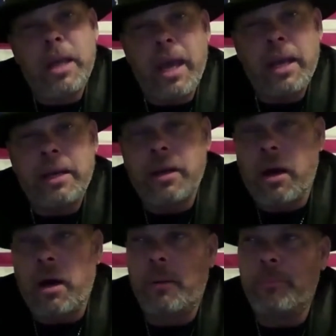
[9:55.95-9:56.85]
And
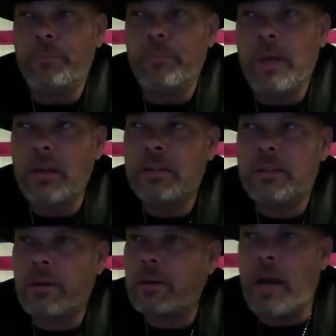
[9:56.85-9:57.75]
it
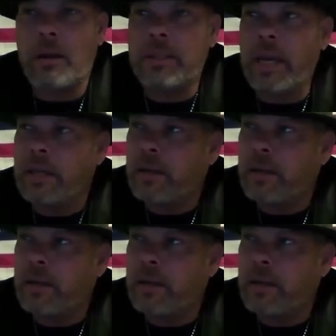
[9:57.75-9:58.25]
turned out that year,